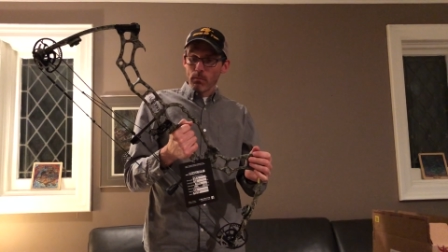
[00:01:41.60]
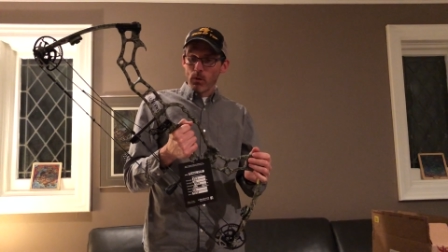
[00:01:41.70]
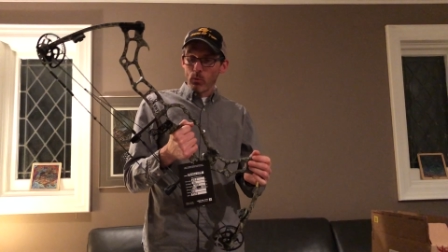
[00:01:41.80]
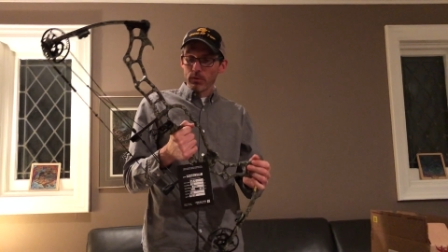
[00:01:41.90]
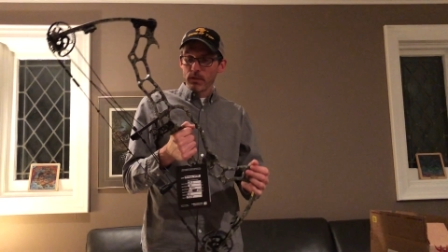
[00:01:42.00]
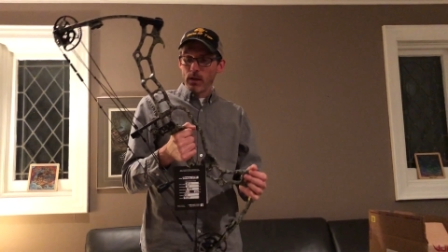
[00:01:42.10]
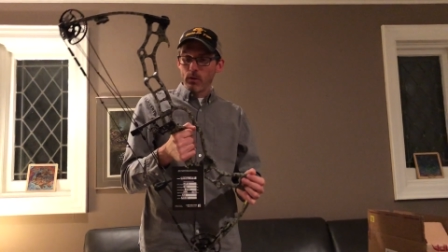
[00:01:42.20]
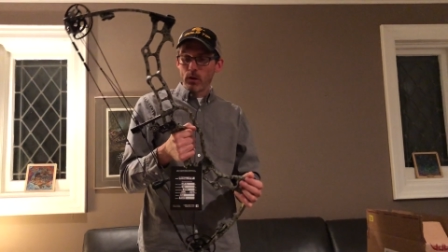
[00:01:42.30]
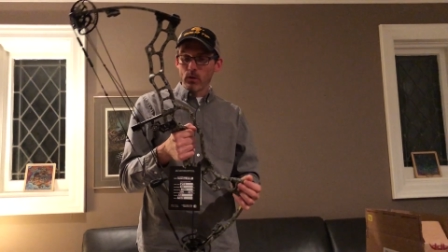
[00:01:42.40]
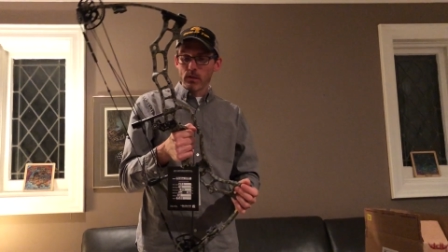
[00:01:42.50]
But we'll see how
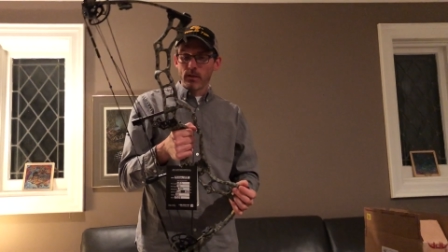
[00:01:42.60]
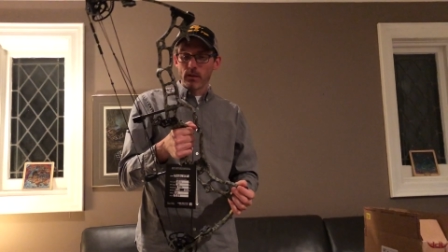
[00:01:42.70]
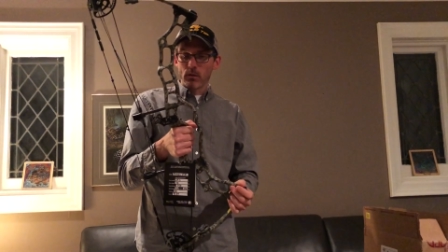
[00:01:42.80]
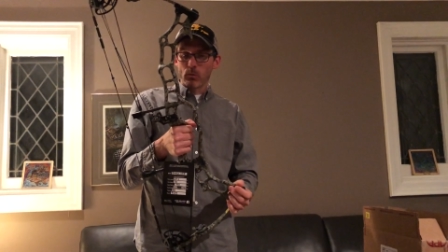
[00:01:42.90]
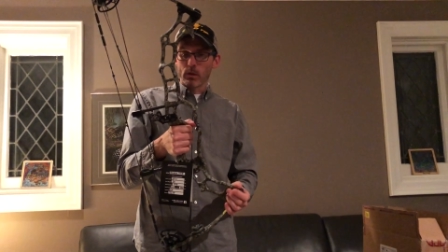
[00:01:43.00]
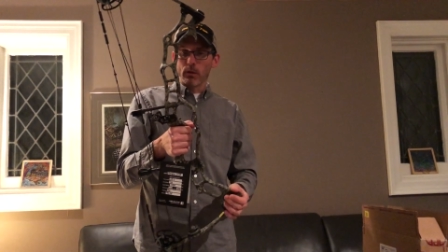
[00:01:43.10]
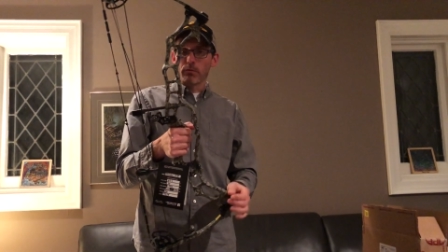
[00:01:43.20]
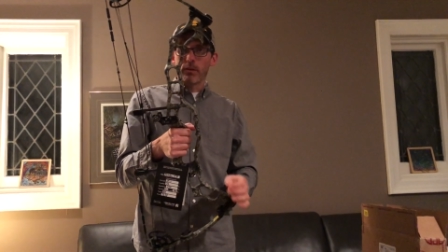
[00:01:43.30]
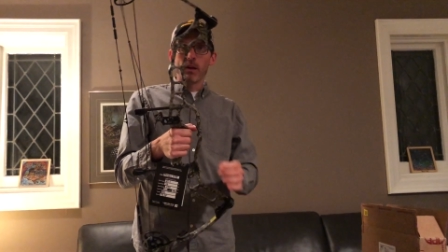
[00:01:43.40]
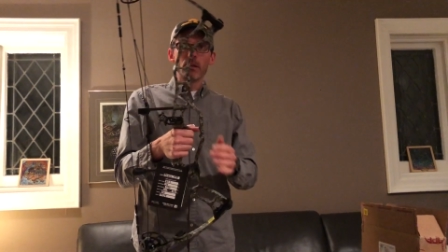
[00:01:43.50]
it goes. I think it'll work out
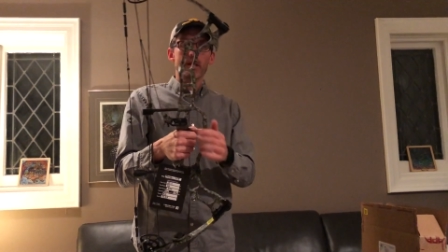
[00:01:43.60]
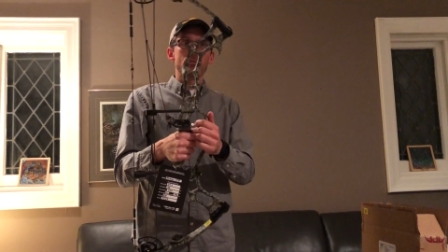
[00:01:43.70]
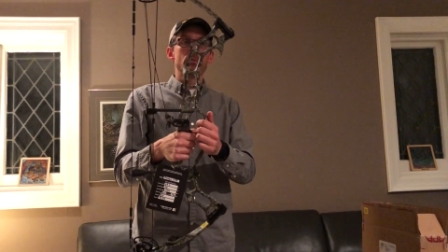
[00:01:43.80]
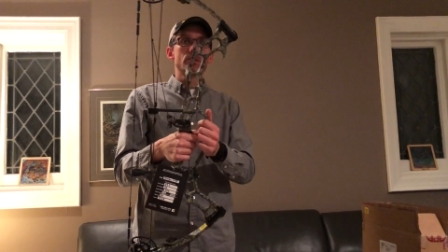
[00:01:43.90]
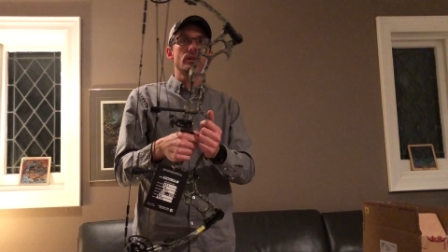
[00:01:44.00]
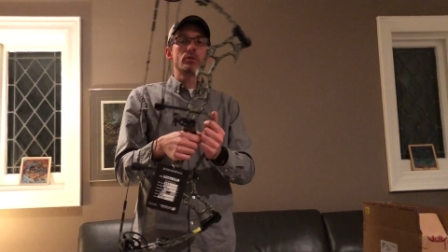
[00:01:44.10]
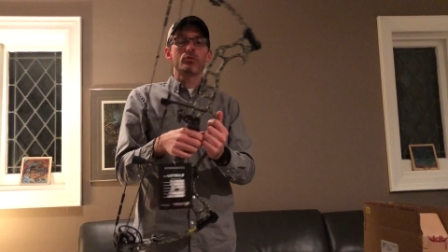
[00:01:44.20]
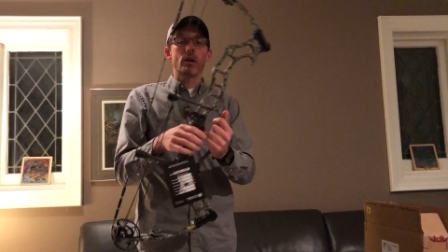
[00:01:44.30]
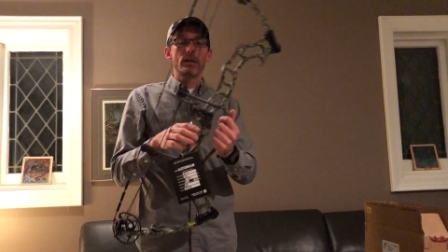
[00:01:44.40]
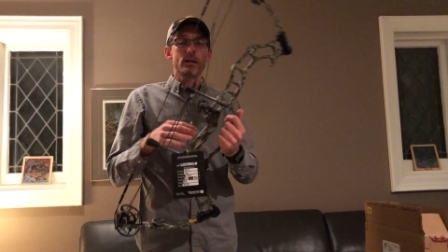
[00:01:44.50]
fine, and I'm excited to
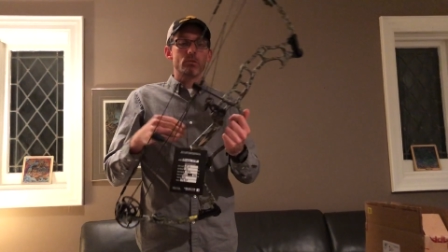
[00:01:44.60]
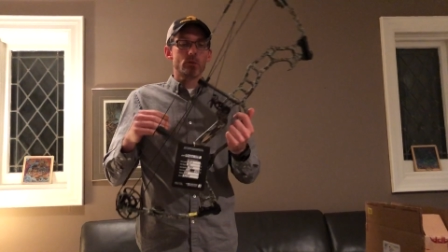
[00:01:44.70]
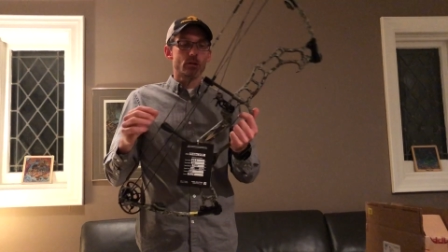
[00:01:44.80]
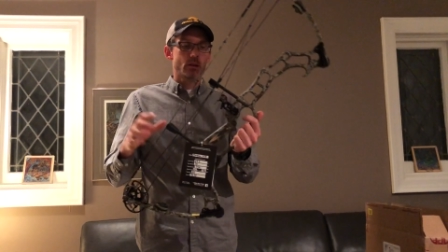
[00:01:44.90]
try it out.